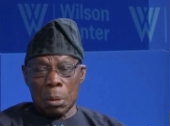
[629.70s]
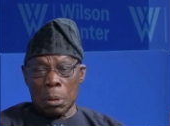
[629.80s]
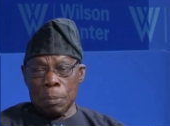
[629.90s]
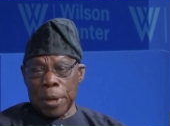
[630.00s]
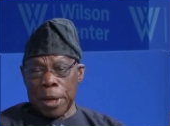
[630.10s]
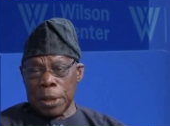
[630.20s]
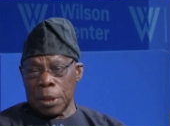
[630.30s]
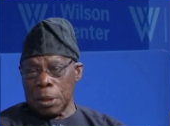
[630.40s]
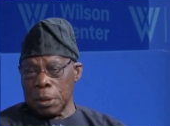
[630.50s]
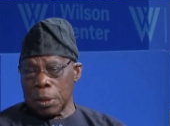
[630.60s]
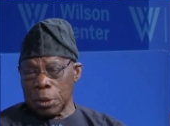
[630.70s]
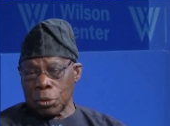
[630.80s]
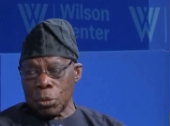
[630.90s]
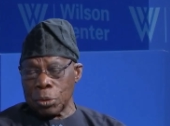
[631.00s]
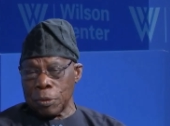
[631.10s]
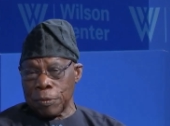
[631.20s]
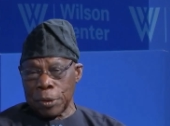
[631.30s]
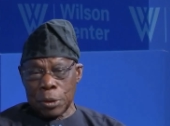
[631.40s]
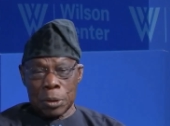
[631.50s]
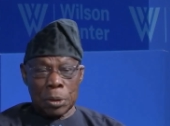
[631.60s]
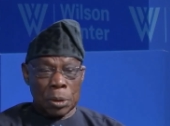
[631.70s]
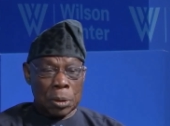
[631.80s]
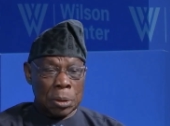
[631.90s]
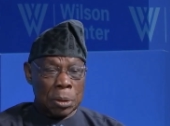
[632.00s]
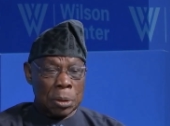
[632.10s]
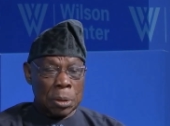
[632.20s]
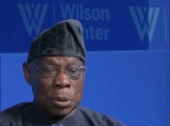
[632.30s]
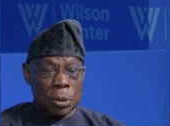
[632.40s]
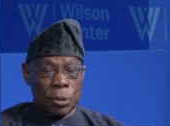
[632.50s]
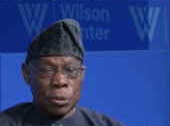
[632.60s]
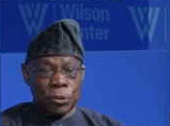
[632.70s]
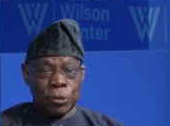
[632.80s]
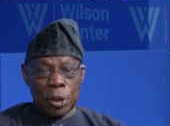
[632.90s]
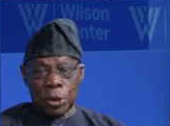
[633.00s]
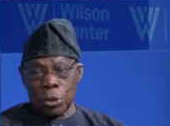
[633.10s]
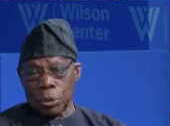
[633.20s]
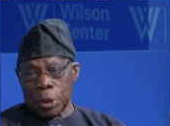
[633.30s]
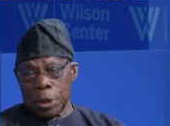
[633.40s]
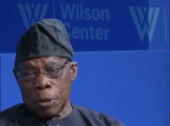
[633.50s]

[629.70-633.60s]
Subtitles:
by the turn of the century,